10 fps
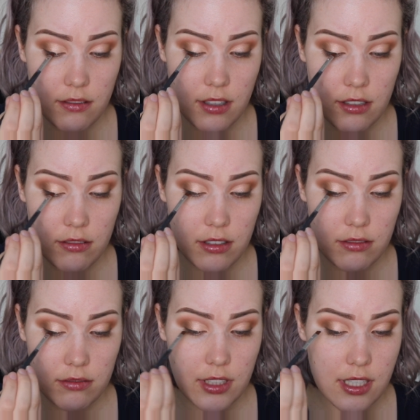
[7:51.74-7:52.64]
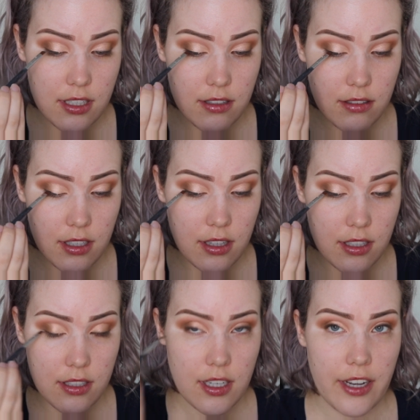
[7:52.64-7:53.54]
I don't know, because
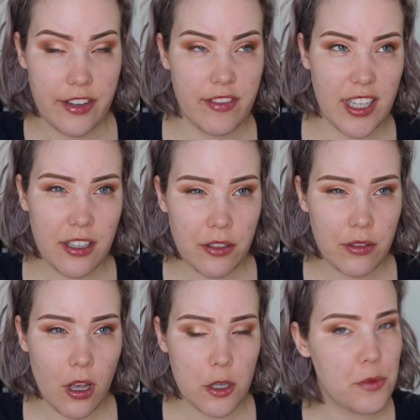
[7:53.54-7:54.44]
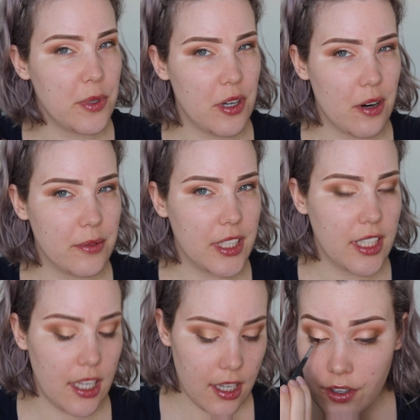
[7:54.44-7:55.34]
it's kind of like a new launch, but not
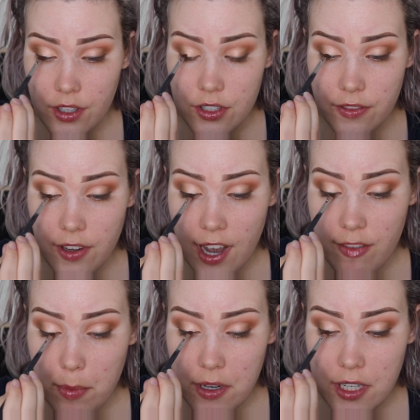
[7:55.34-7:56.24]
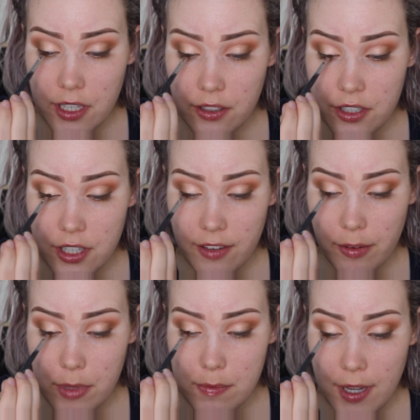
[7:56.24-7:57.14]
really. So if you have a particular shade
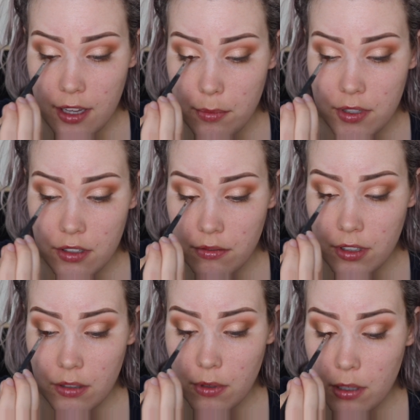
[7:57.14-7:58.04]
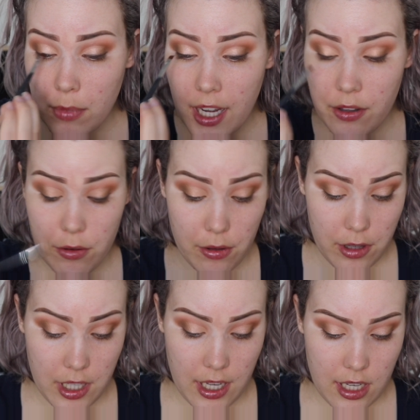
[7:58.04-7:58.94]
from this palette but didn't really want to buy the whole
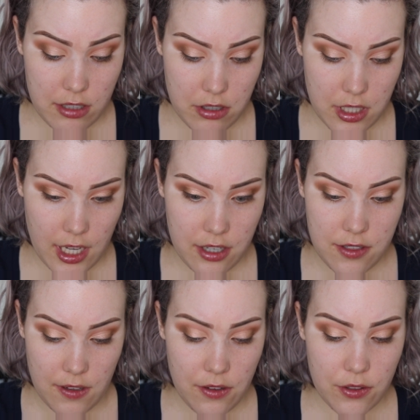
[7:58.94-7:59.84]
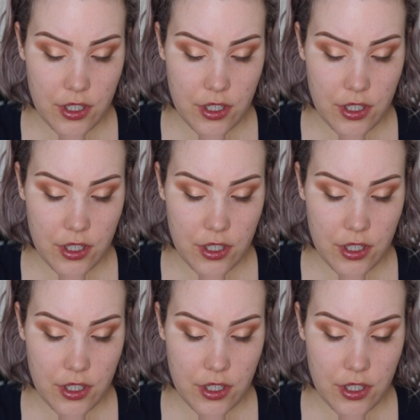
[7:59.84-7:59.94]
thing, just get a single